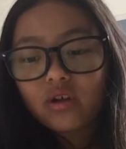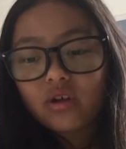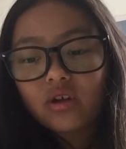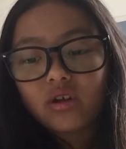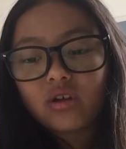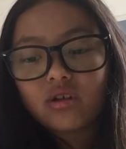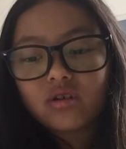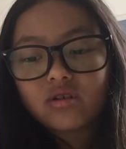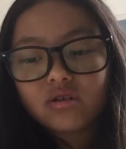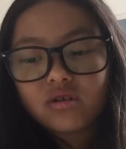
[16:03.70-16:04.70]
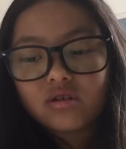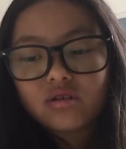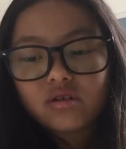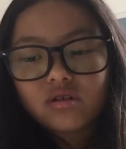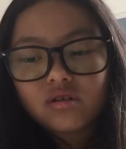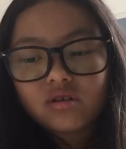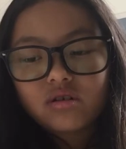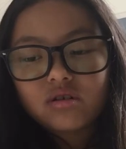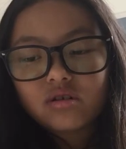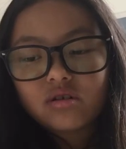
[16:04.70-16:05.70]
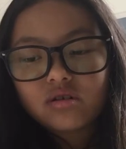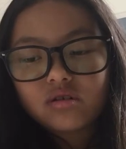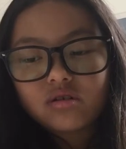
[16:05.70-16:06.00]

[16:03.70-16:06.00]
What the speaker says: (silence)